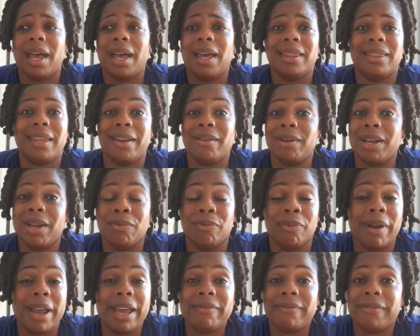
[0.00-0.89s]
It
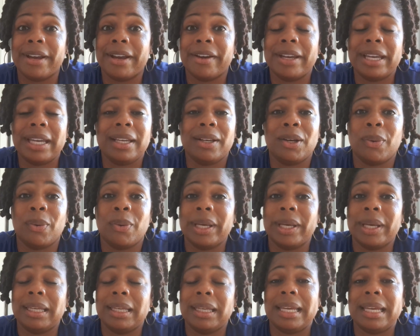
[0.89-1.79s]
read very
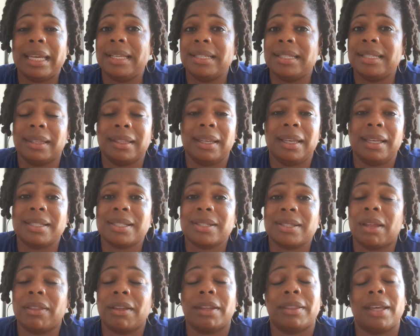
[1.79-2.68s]
quickly and easily, so
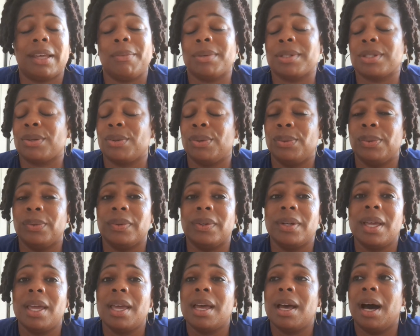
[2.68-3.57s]
I thought that was cool.
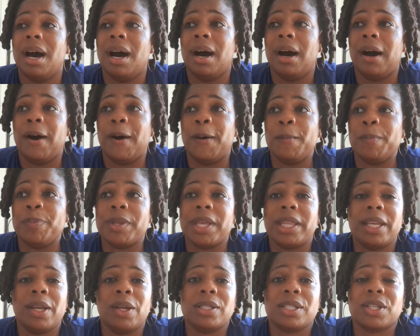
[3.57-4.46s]
And
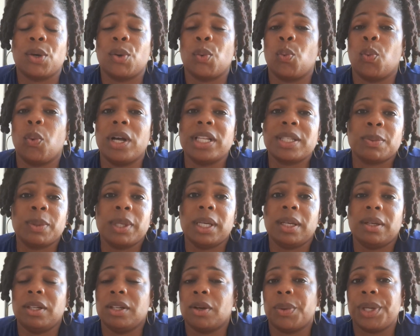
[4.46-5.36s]
then so once we
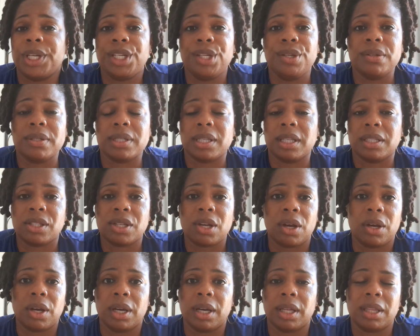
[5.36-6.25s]
used
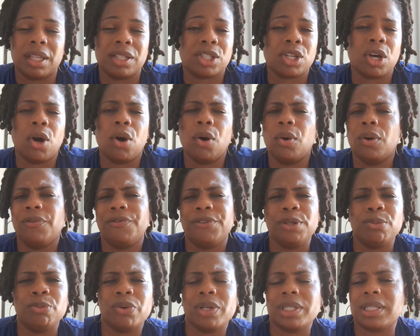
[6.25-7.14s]
the toll a
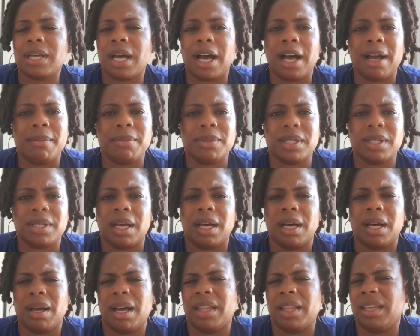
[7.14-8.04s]
few more times,
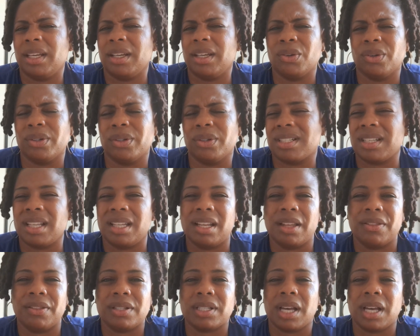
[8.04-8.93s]
I think, or just
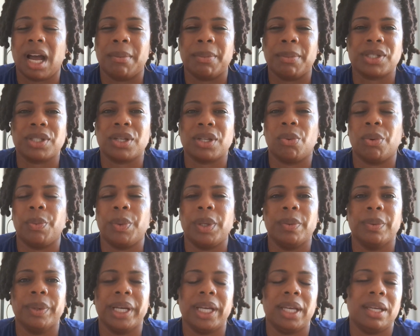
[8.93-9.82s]
another time or so when we
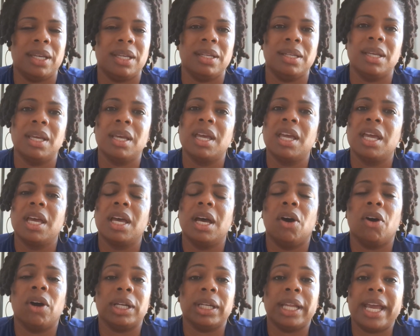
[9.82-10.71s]
were in
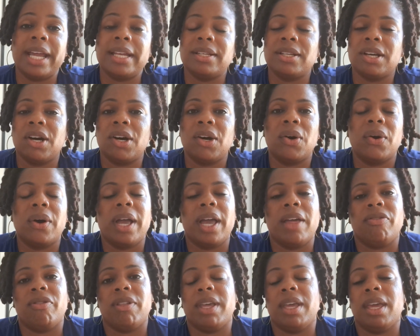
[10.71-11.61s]
Orlando,
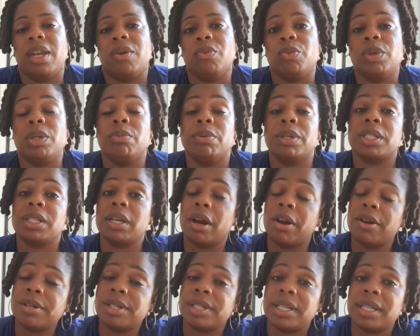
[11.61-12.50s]
and then we
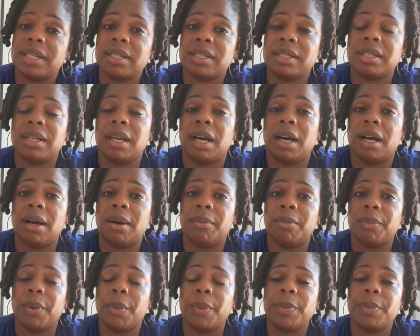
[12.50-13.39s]
returned it
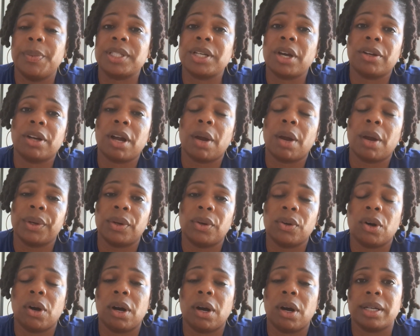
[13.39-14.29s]
when we returned our rental
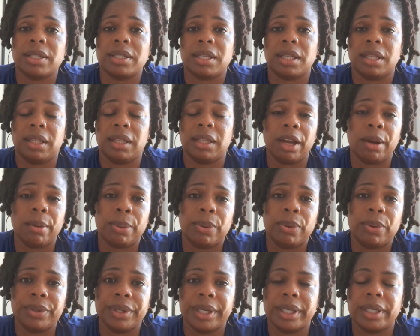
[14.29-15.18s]
car to the
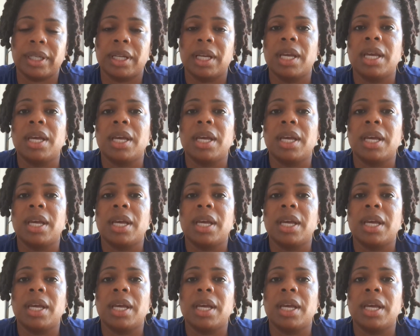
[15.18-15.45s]
airport